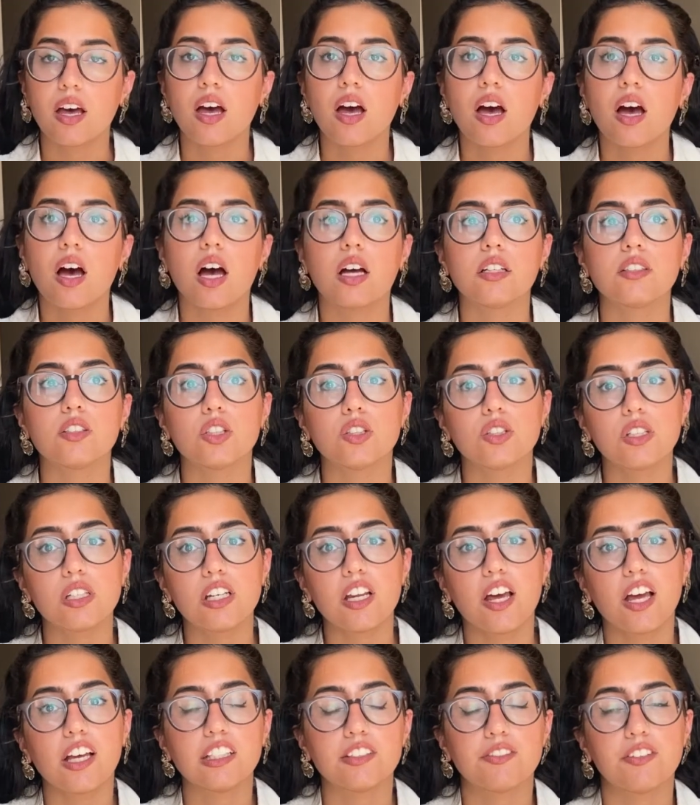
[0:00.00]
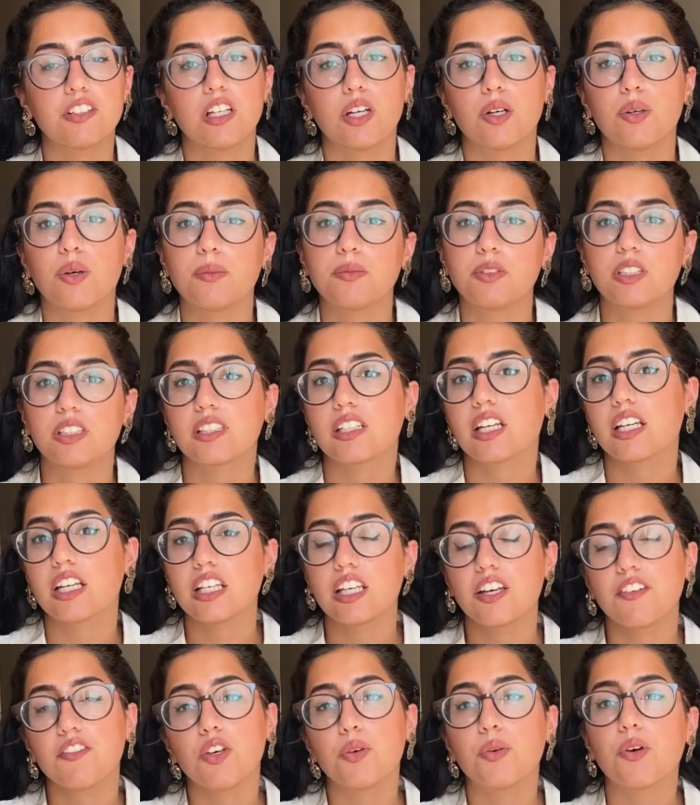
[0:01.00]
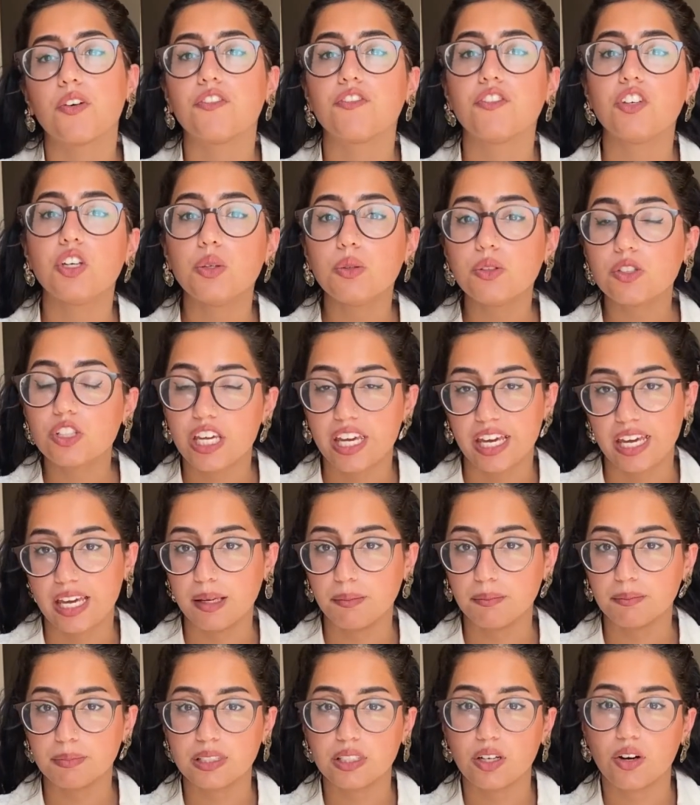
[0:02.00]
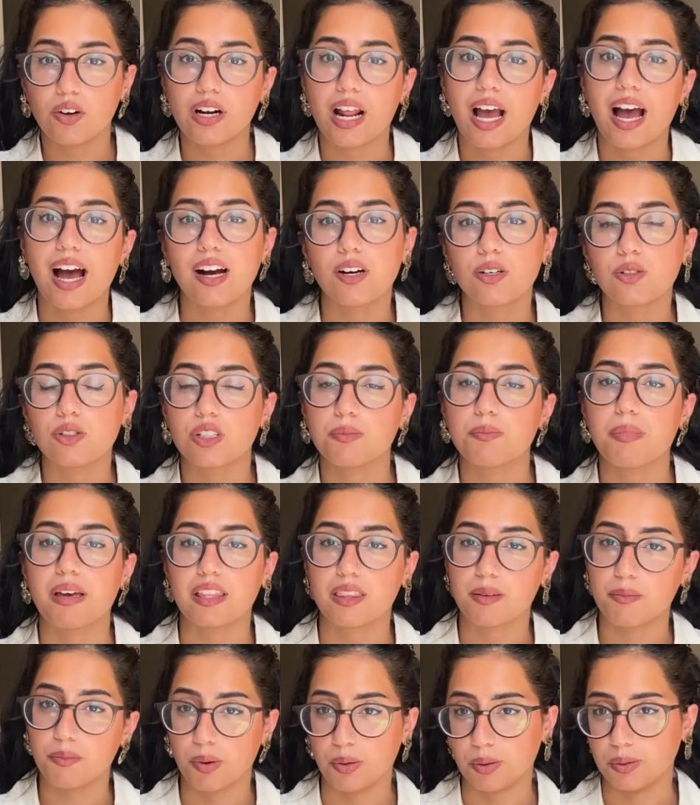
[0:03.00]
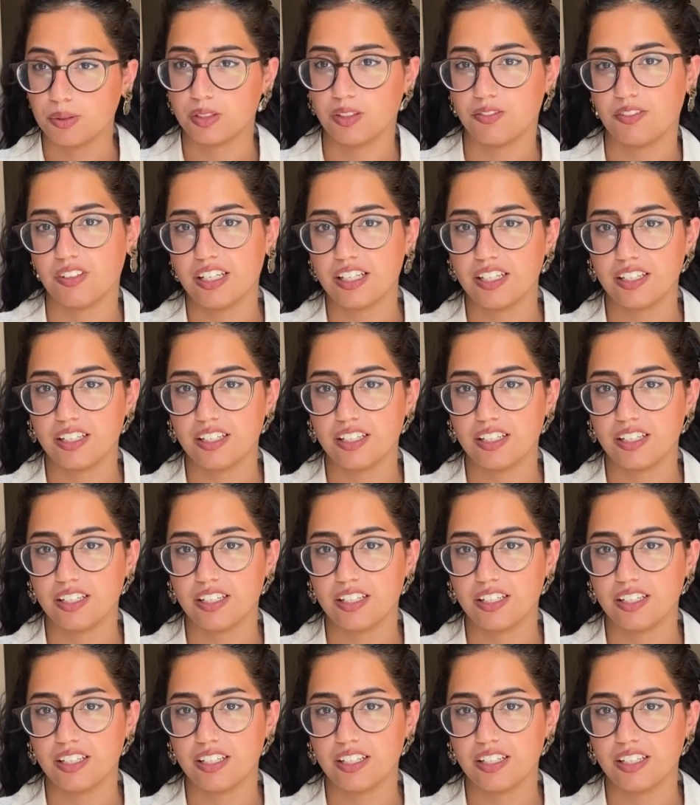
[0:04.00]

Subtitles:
And so today's video, I'm just going to give you a few tips on how to make the most of it.